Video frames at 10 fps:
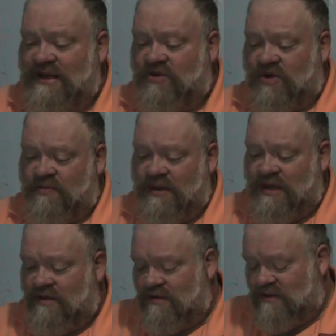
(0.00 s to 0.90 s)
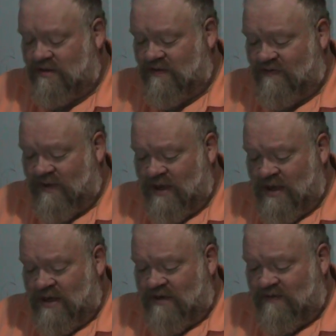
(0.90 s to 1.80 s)
it took me to
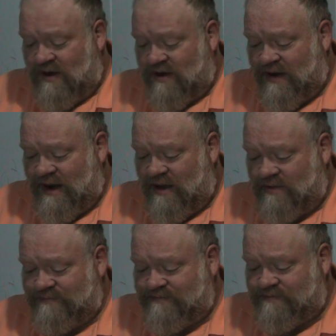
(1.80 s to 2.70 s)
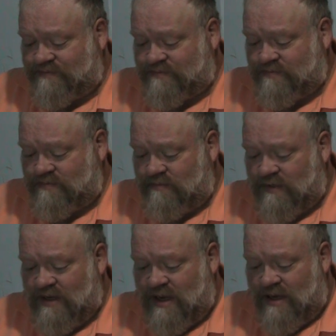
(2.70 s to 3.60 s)
figure it out
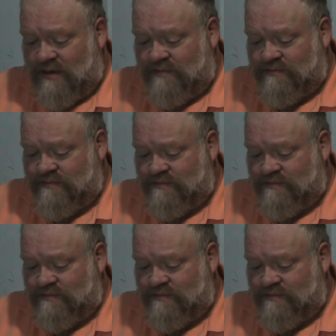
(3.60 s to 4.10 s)
um,